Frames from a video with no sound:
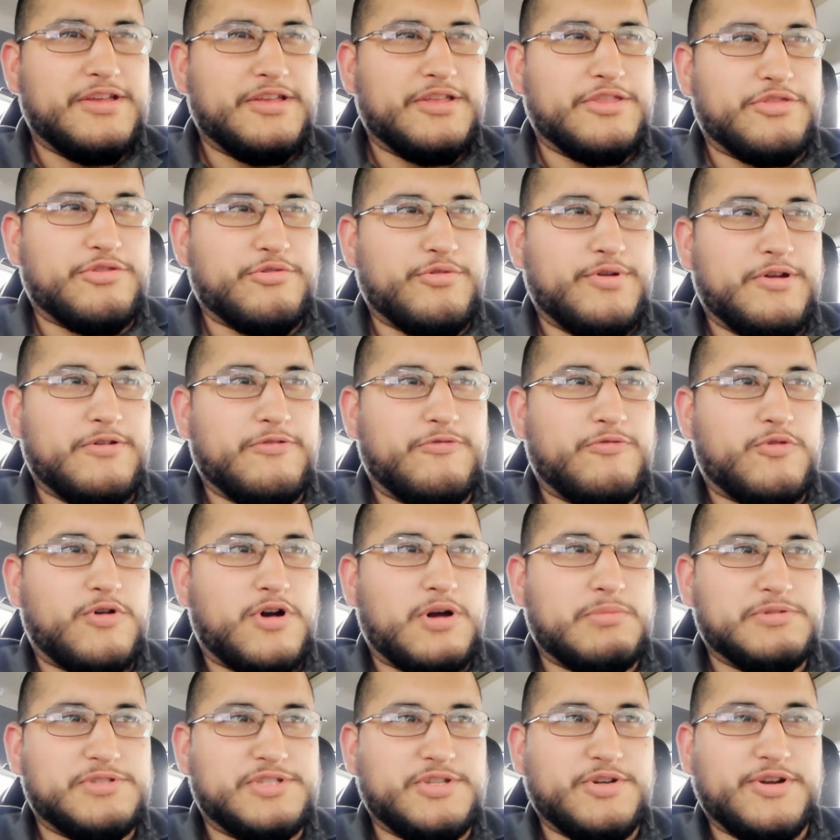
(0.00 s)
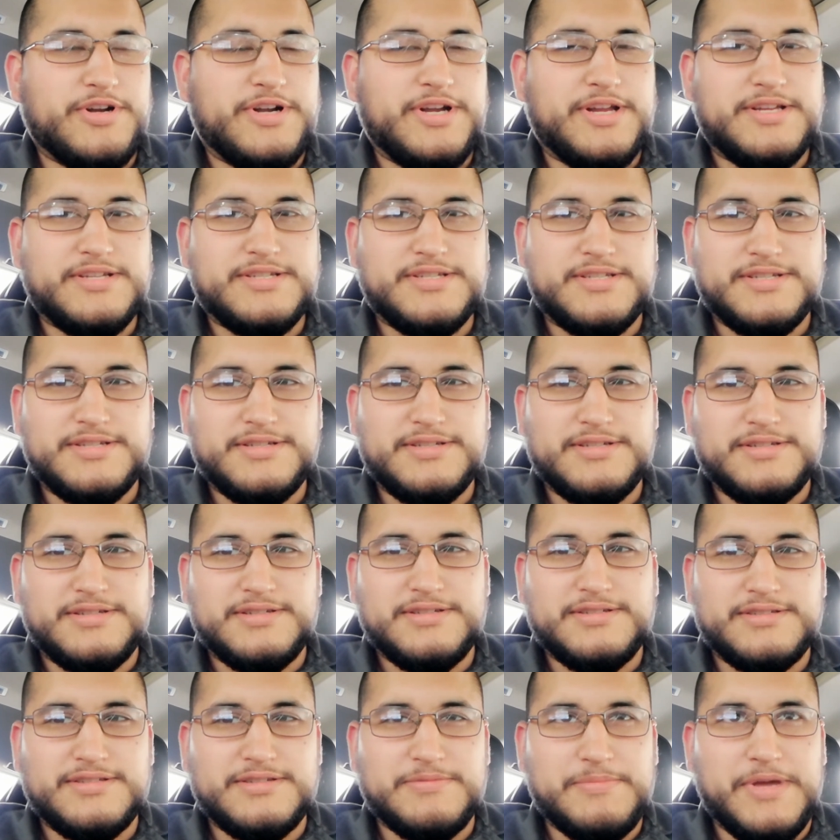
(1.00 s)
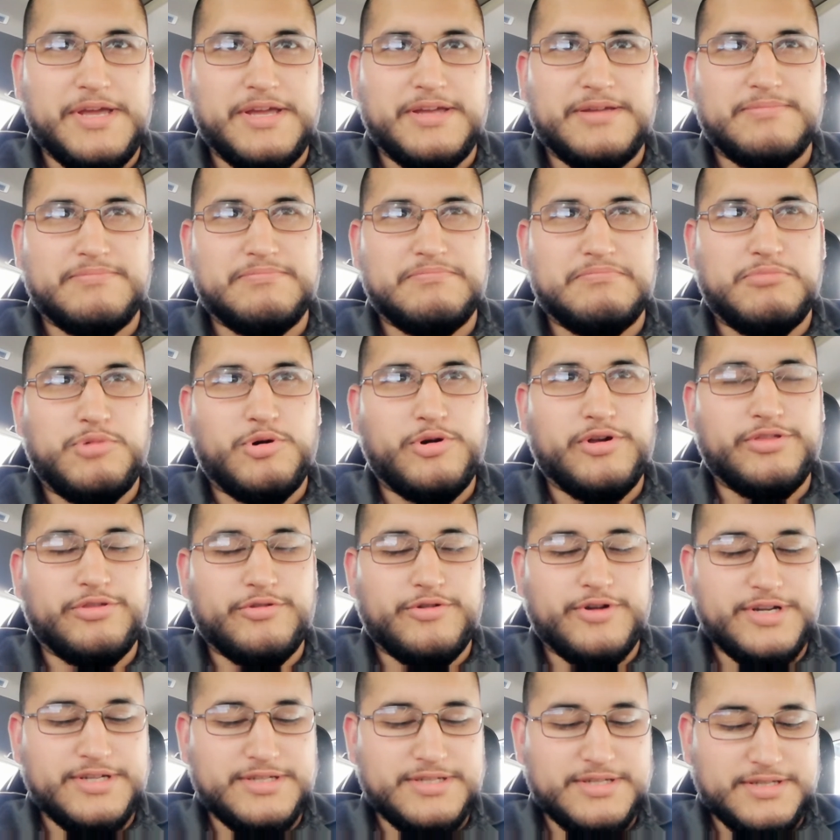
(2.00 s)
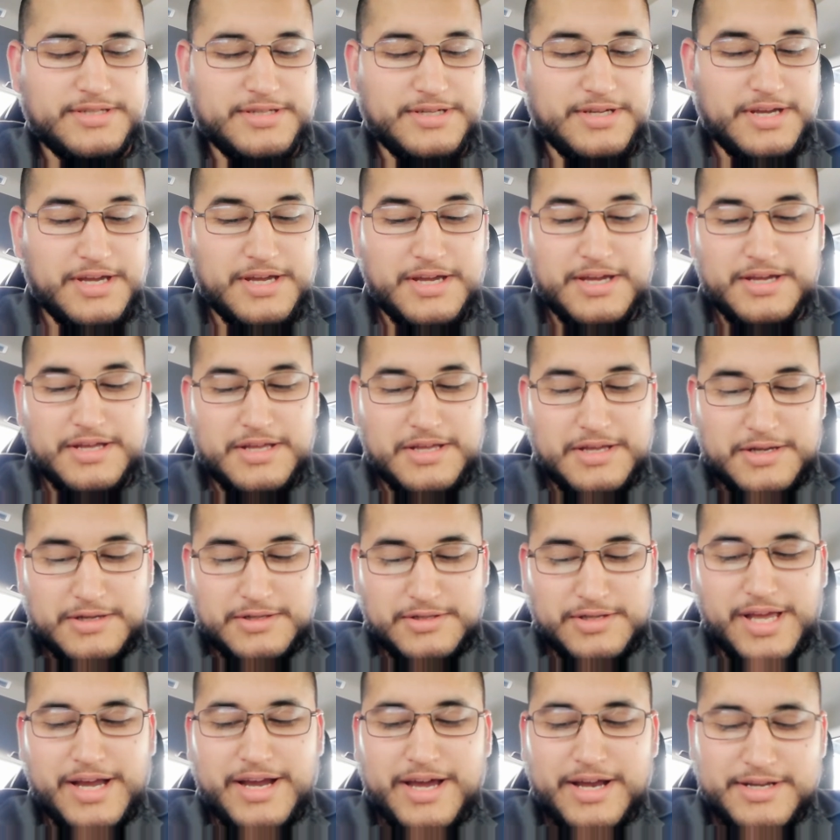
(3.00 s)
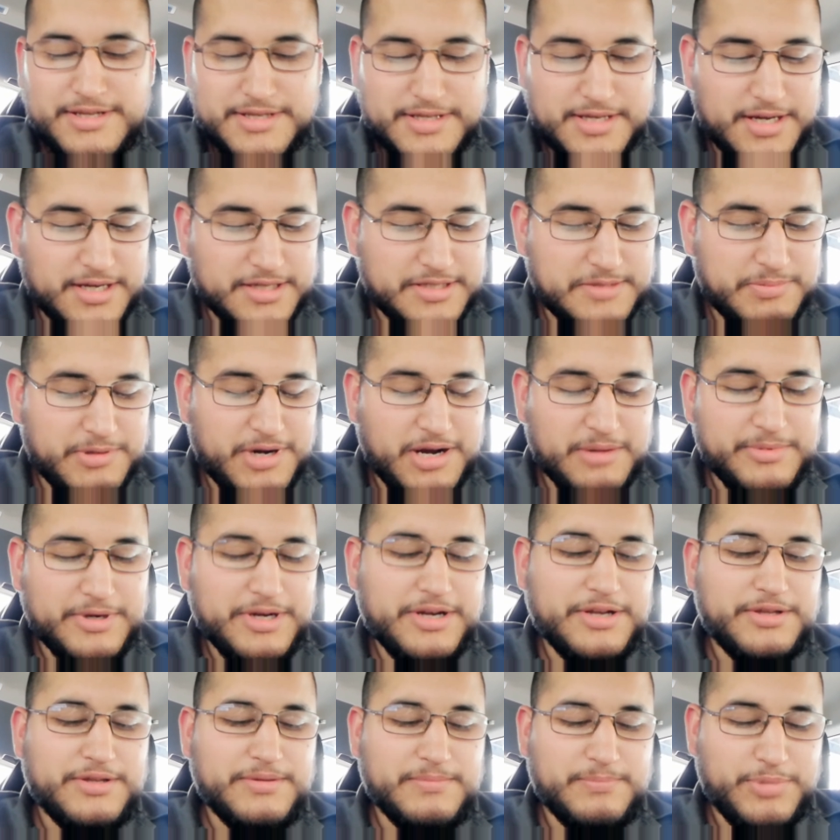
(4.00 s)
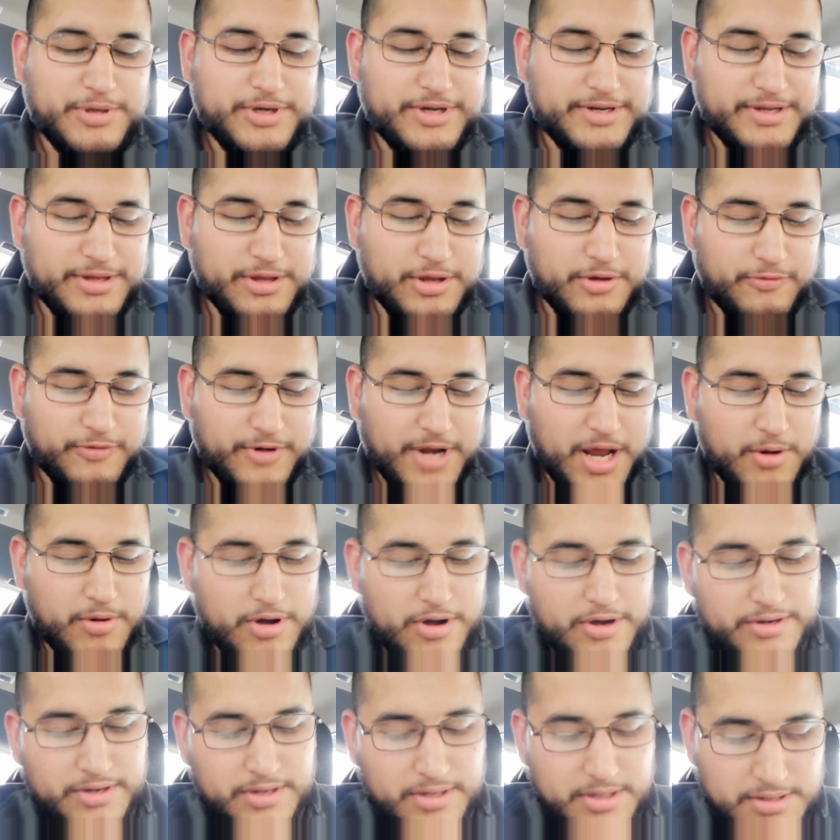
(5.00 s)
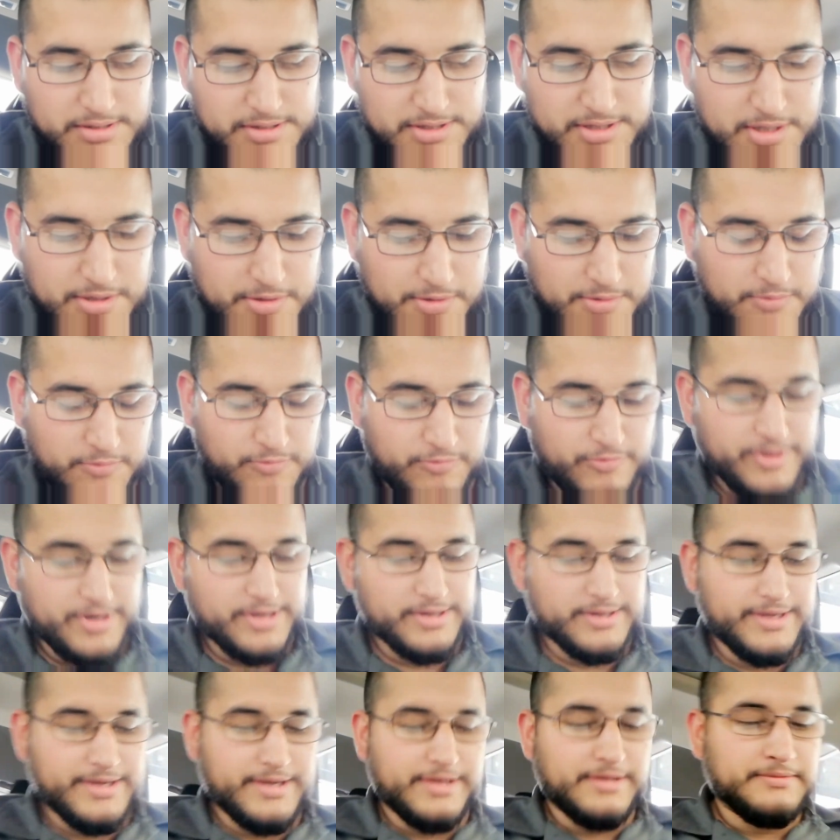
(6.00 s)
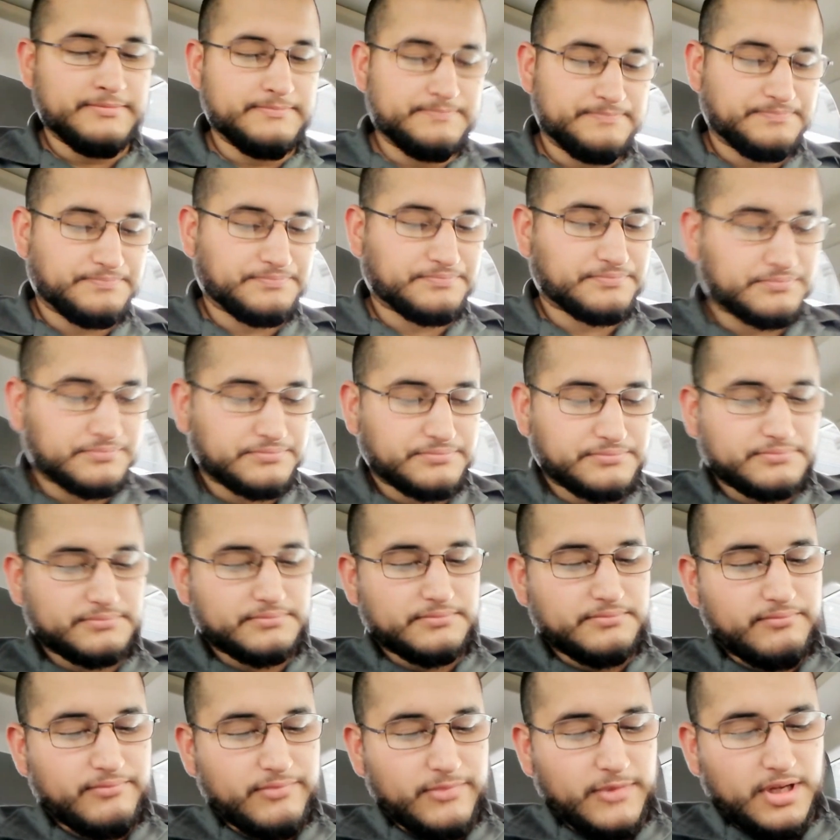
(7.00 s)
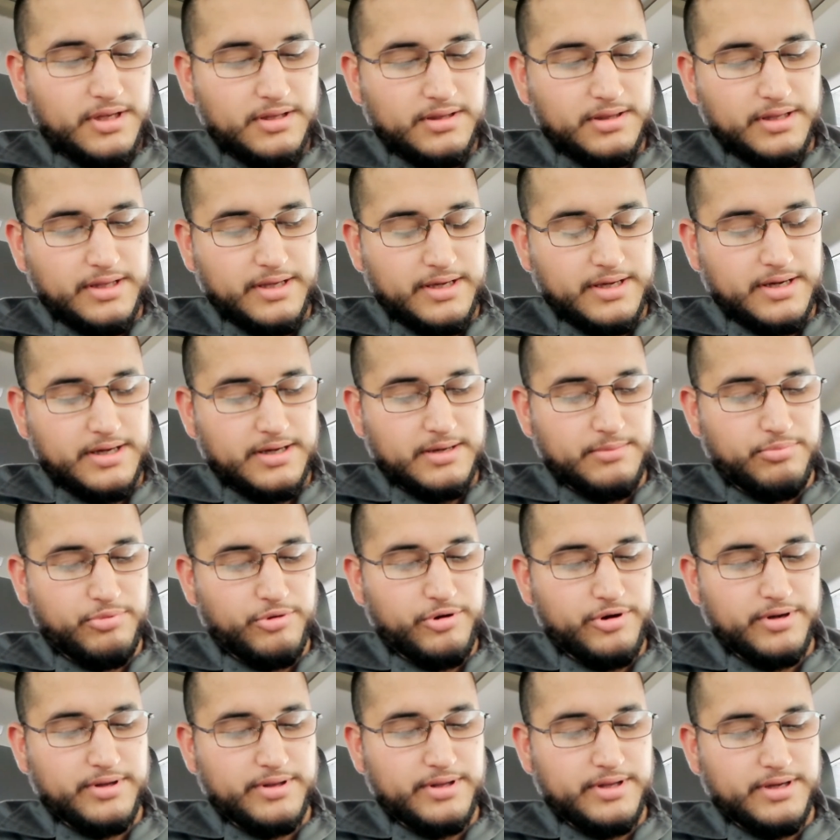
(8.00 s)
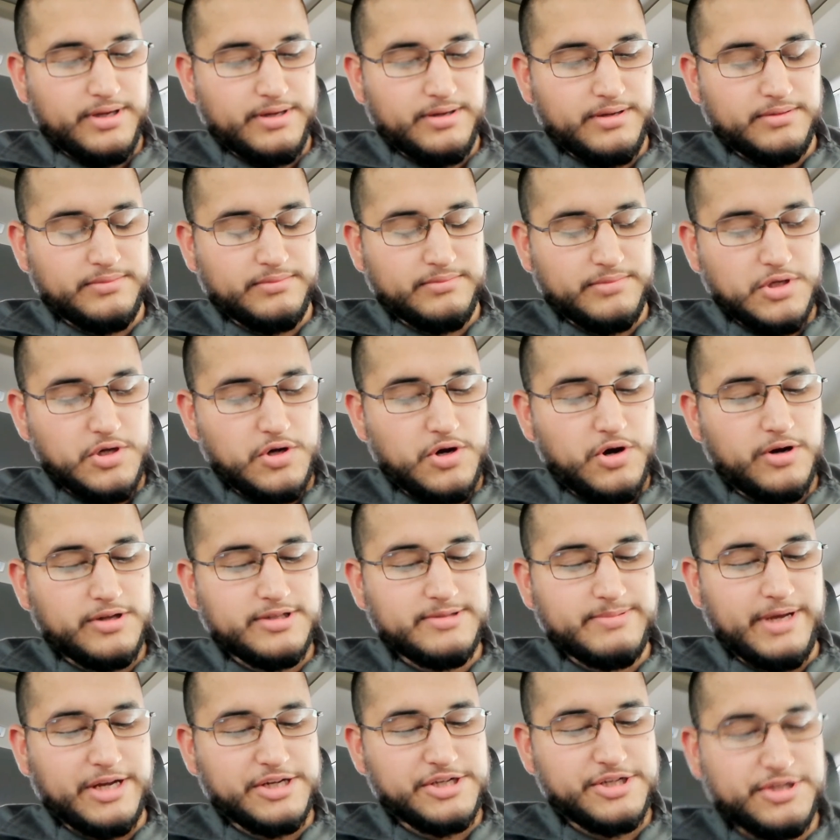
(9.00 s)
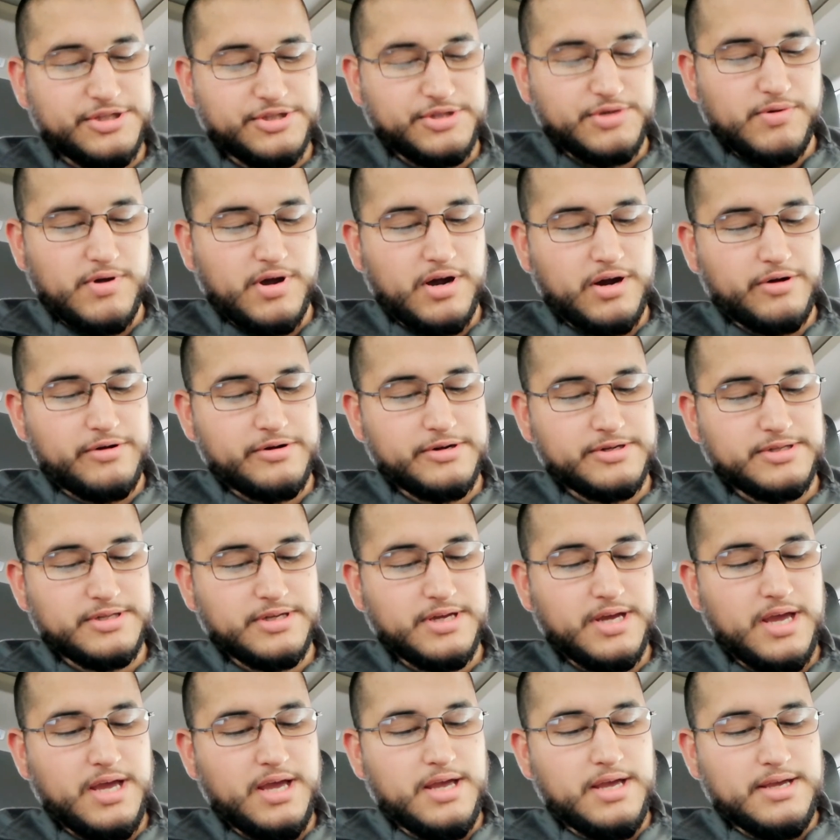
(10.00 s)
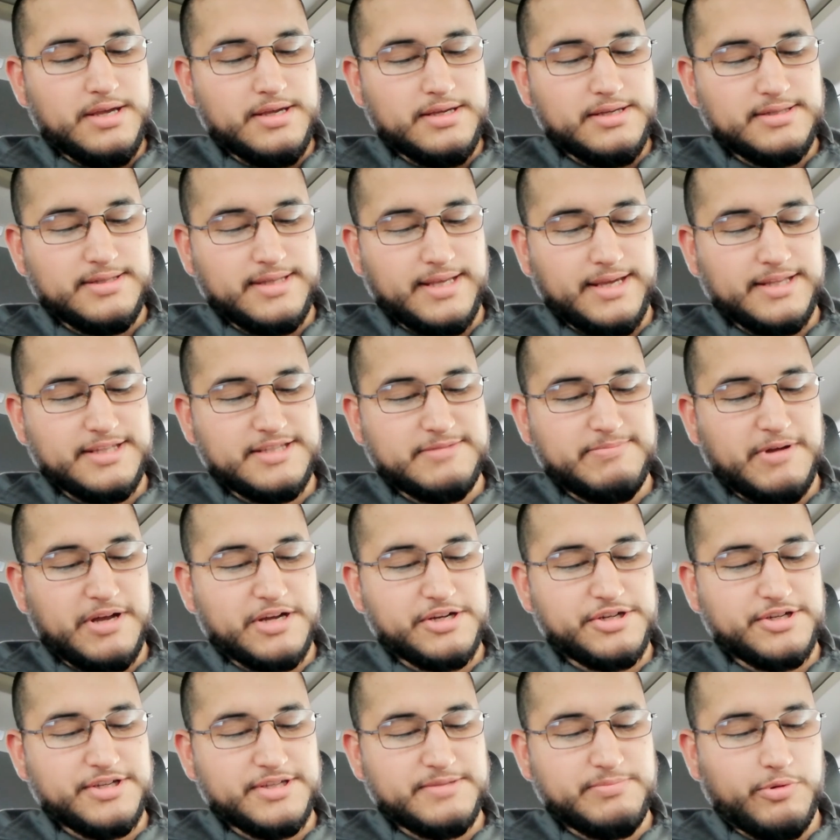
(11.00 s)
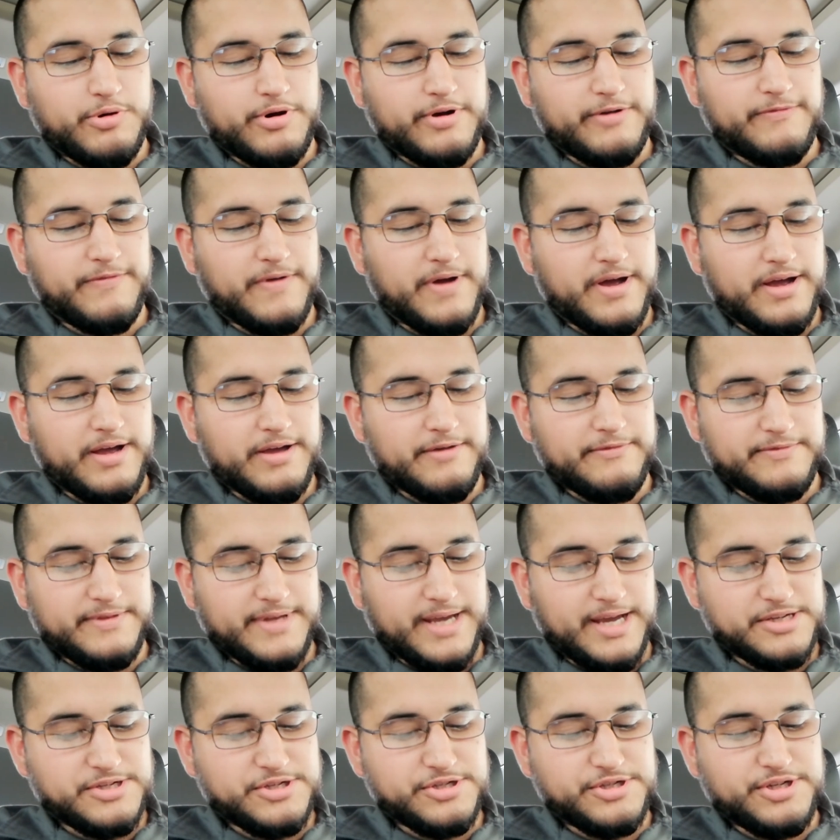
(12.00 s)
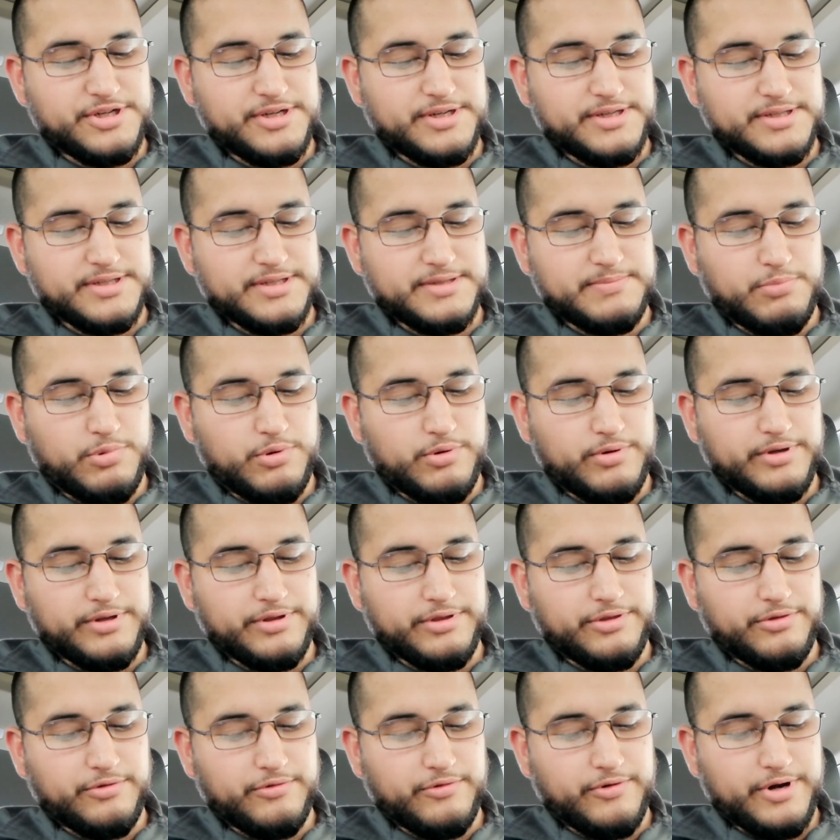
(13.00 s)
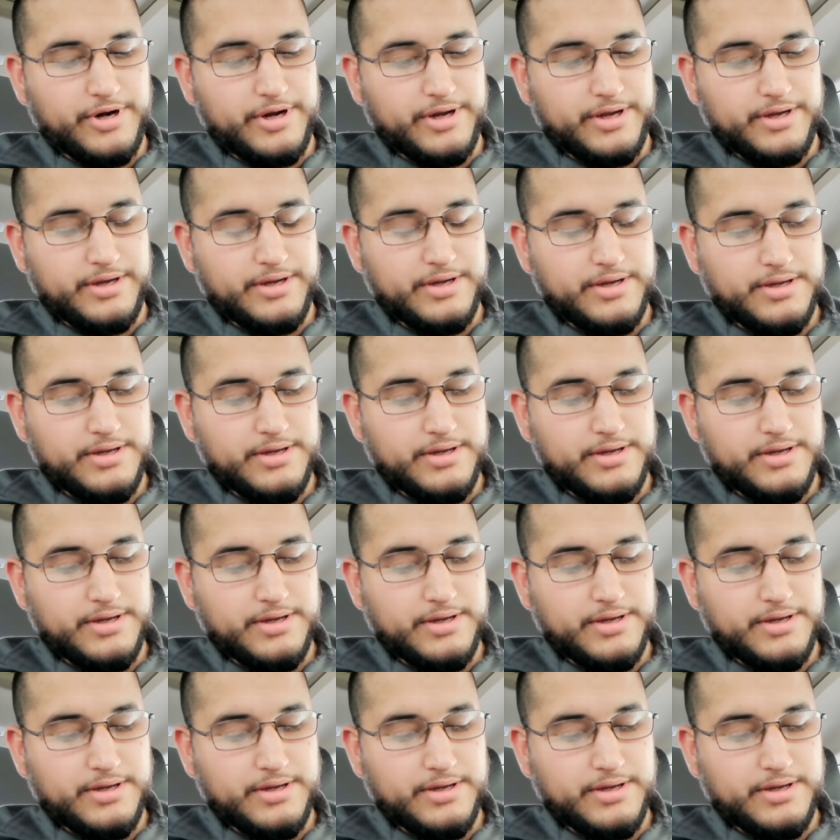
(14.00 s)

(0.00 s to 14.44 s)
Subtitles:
3 or 4 opportunities to make 0.3s. So that kind of sucks, but I'm gonna put it in there for now on. So really, the new car inspection is 2 hours, state inspection is 0.5, nitrogen is 0.3,